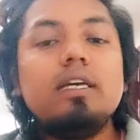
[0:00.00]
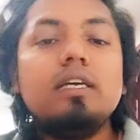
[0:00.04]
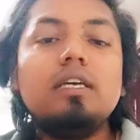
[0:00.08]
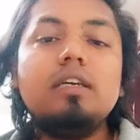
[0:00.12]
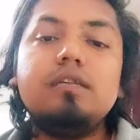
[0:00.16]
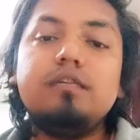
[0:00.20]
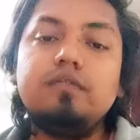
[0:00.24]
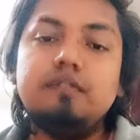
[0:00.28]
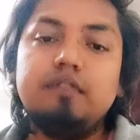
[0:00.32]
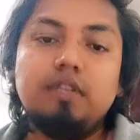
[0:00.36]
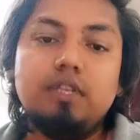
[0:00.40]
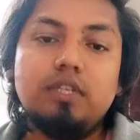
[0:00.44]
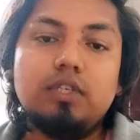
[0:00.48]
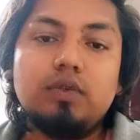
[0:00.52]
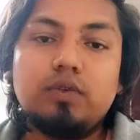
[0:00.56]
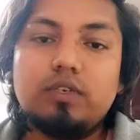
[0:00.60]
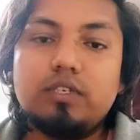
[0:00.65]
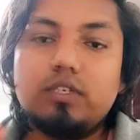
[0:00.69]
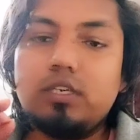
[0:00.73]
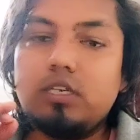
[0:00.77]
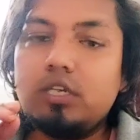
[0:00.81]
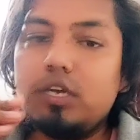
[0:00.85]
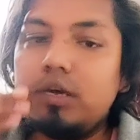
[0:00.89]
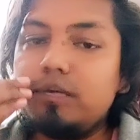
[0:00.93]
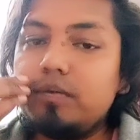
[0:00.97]
If this
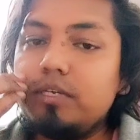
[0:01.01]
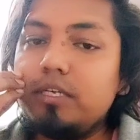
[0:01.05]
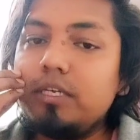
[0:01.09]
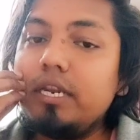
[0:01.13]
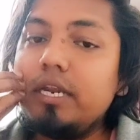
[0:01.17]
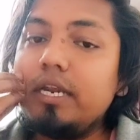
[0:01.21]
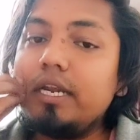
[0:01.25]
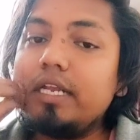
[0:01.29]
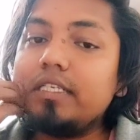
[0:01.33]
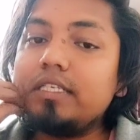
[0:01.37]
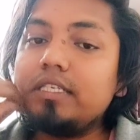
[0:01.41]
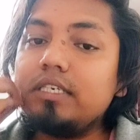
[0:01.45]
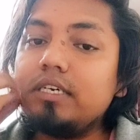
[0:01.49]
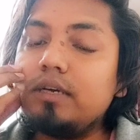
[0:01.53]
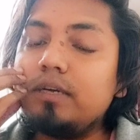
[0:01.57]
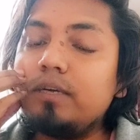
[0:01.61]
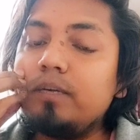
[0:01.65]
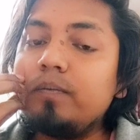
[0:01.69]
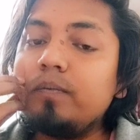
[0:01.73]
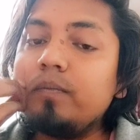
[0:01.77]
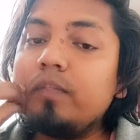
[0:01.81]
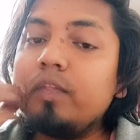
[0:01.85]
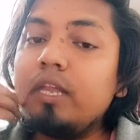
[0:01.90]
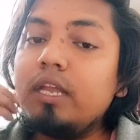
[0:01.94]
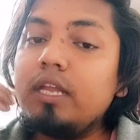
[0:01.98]
question comes in GATE
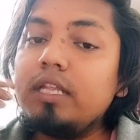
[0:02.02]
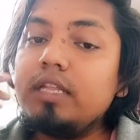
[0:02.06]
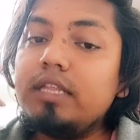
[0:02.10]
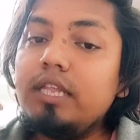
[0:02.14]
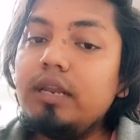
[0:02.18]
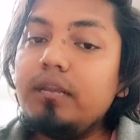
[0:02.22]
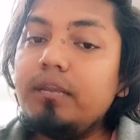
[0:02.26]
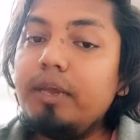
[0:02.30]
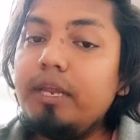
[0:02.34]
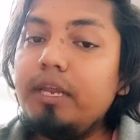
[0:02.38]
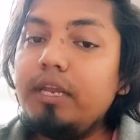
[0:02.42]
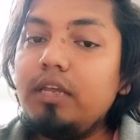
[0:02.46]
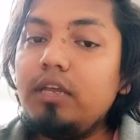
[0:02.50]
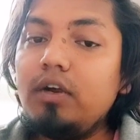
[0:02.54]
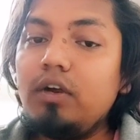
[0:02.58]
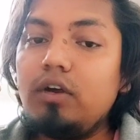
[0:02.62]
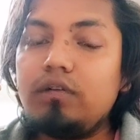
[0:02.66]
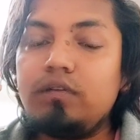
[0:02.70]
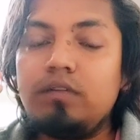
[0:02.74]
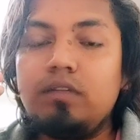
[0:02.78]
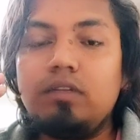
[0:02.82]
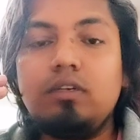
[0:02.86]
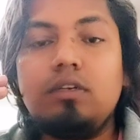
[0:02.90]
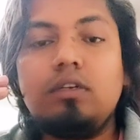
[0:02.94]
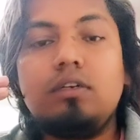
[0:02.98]
exam, then many
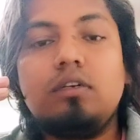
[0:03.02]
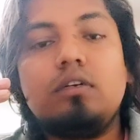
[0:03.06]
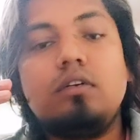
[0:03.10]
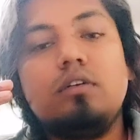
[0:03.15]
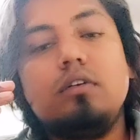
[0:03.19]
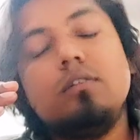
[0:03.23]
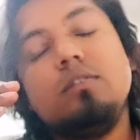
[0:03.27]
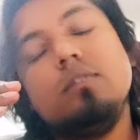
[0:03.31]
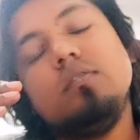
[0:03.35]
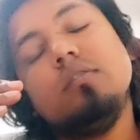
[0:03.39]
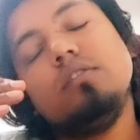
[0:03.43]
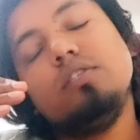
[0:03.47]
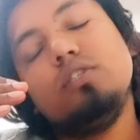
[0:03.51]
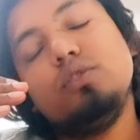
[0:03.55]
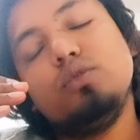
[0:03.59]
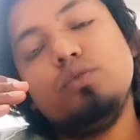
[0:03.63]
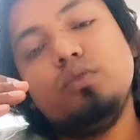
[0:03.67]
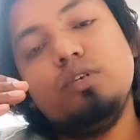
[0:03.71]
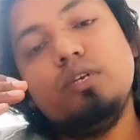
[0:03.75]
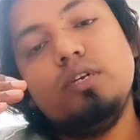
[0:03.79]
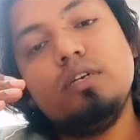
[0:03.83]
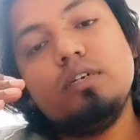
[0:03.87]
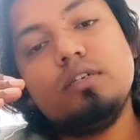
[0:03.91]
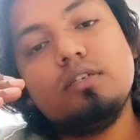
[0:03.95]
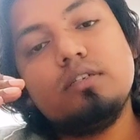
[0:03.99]
of the
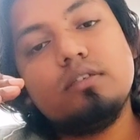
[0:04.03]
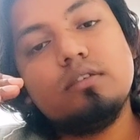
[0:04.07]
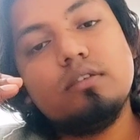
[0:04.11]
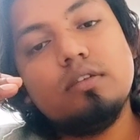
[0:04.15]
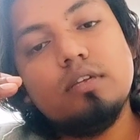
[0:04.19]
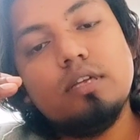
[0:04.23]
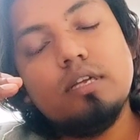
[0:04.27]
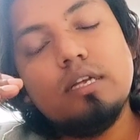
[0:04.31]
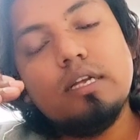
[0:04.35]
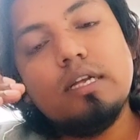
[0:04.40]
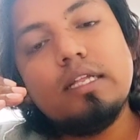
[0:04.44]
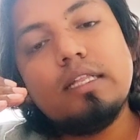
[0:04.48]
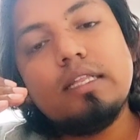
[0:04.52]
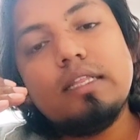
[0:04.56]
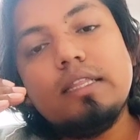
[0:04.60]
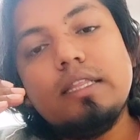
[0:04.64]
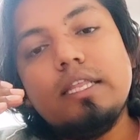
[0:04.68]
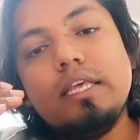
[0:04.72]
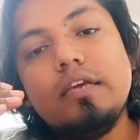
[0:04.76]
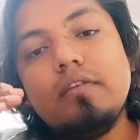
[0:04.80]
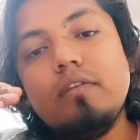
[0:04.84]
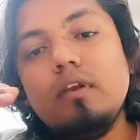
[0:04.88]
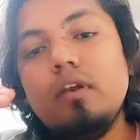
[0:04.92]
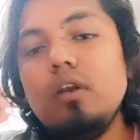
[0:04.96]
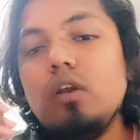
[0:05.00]
students,
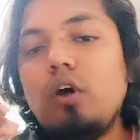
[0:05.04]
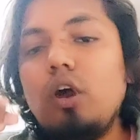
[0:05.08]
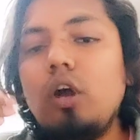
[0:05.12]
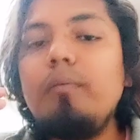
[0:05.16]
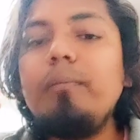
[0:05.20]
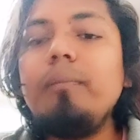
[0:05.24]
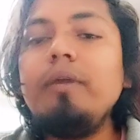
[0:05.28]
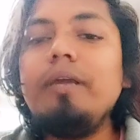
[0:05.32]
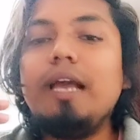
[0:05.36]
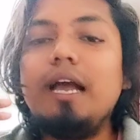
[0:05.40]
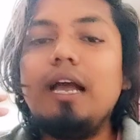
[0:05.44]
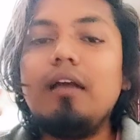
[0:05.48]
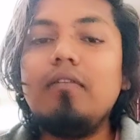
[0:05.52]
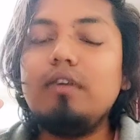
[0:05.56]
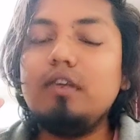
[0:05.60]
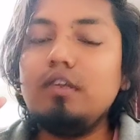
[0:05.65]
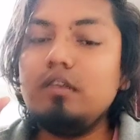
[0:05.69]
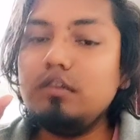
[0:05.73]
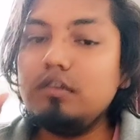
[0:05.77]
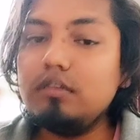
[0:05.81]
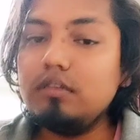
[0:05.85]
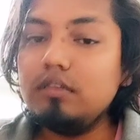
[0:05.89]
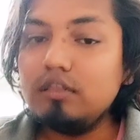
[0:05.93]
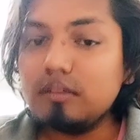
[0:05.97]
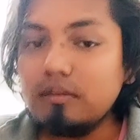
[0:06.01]
they will not be
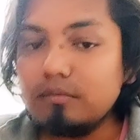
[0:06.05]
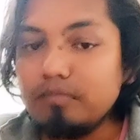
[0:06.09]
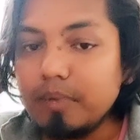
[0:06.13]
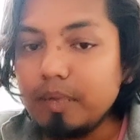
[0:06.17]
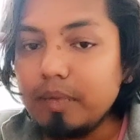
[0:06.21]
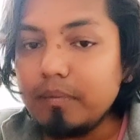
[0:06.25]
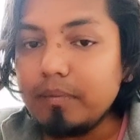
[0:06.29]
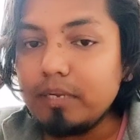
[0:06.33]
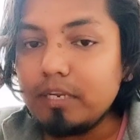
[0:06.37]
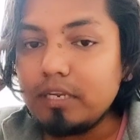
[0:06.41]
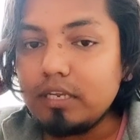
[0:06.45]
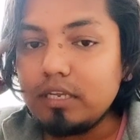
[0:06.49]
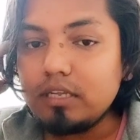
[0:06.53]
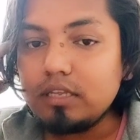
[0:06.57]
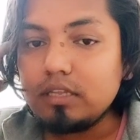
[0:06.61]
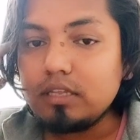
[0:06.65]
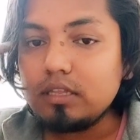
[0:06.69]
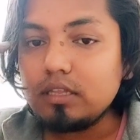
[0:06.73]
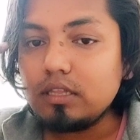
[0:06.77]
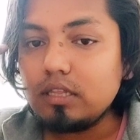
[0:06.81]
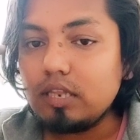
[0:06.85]
having memory.